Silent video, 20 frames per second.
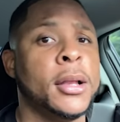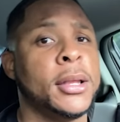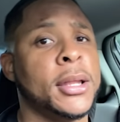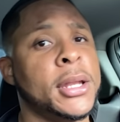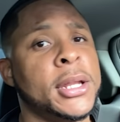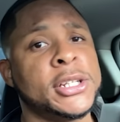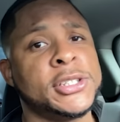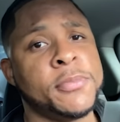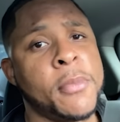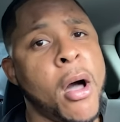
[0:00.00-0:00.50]

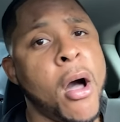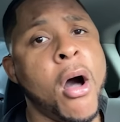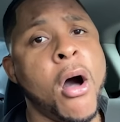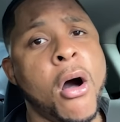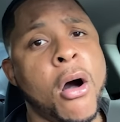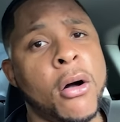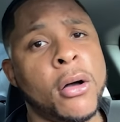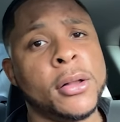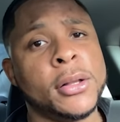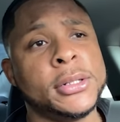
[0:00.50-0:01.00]
Lenox
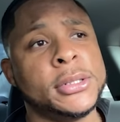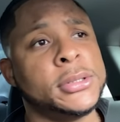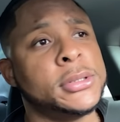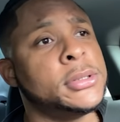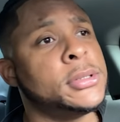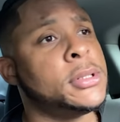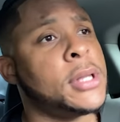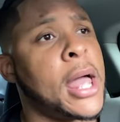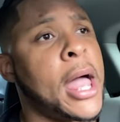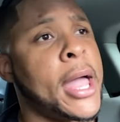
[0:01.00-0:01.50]
Mall,
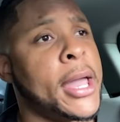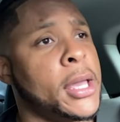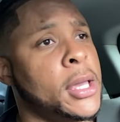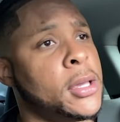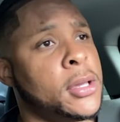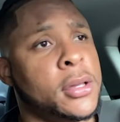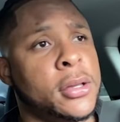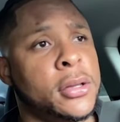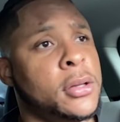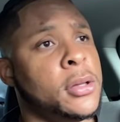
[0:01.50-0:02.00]

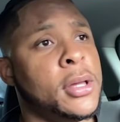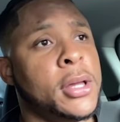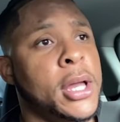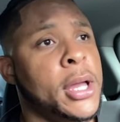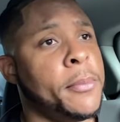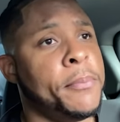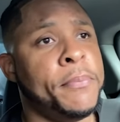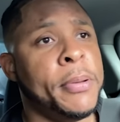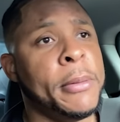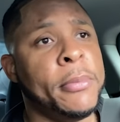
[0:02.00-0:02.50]
like,
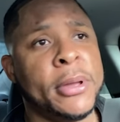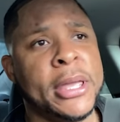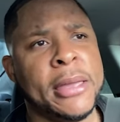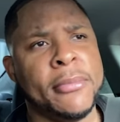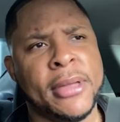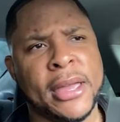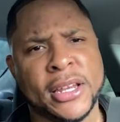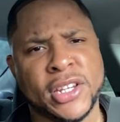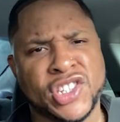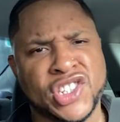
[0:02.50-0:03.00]
people
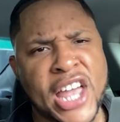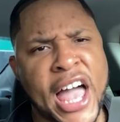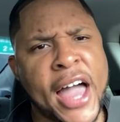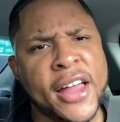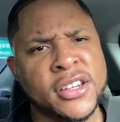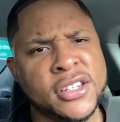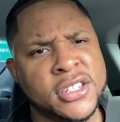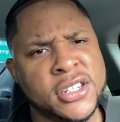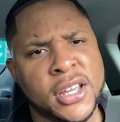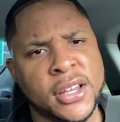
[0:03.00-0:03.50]
keep getting
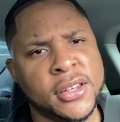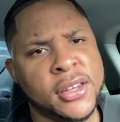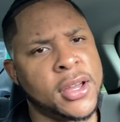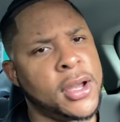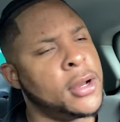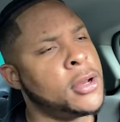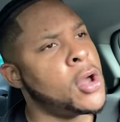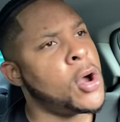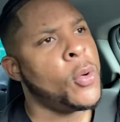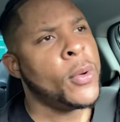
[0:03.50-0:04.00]
shot and shit
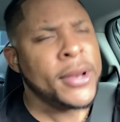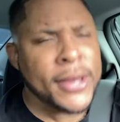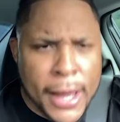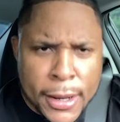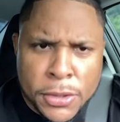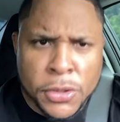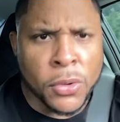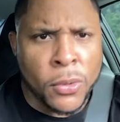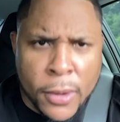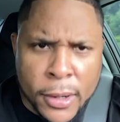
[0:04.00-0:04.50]
there. No, we're
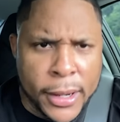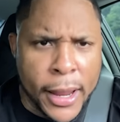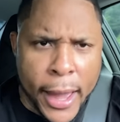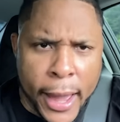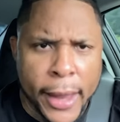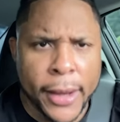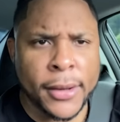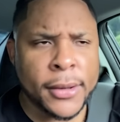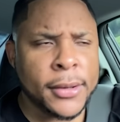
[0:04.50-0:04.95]
not doing that.